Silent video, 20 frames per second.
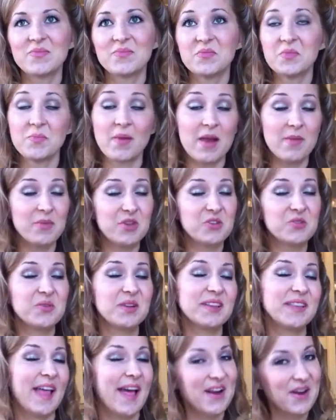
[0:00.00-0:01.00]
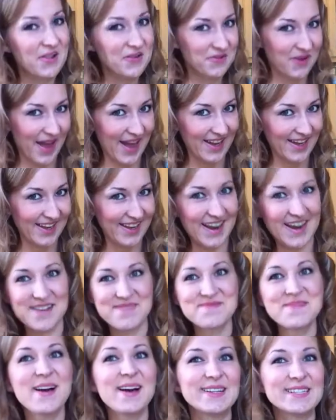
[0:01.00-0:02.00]
You might be doing that already,
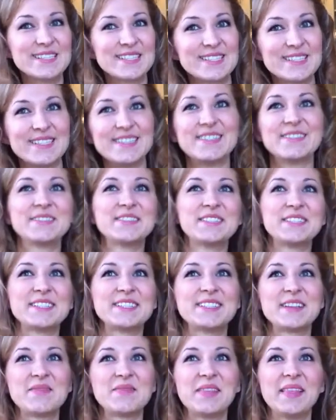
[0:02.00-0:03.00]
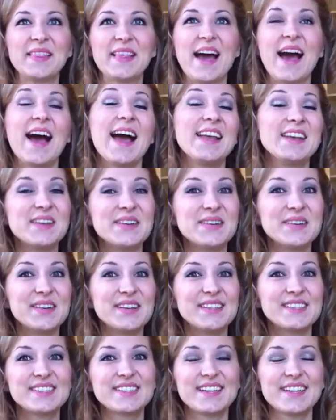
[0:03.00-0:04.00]
I'm not sure, it was just something that I
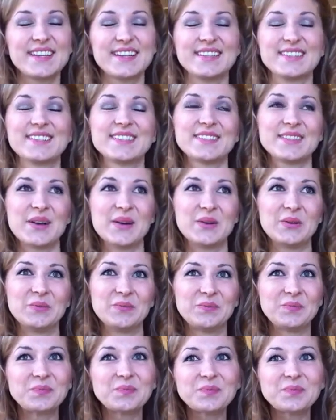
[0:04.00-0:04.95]
noticed. And so